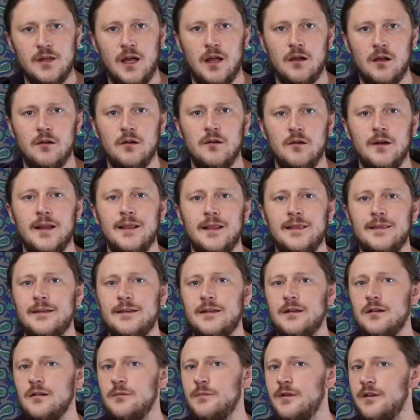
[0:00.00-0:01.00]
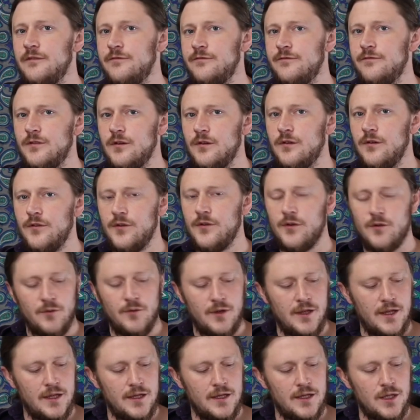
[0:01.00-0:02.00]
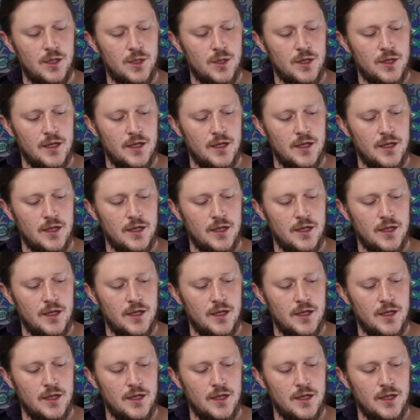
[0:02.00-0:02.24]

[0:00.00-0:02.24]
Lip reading: I'll go a little bit further away each